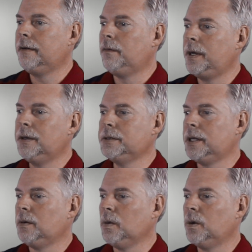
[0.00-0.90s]
have windows
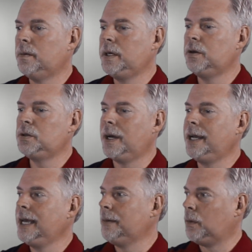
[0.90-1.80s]
in a room and you're trying
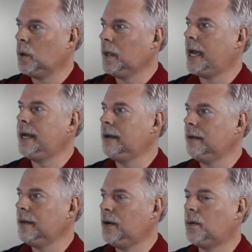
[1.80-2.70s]
to get more light into
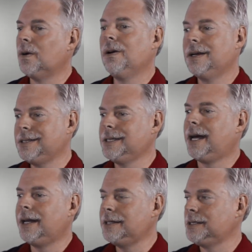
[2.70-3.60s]
the core, a
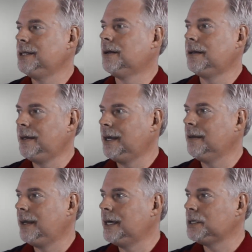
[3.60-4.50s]
skylight still at the end
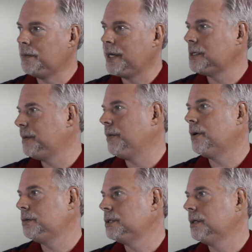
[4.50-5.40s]
of the day is the best
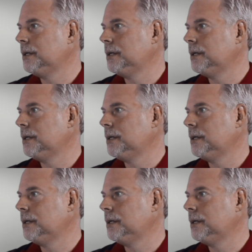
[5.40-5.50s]
approach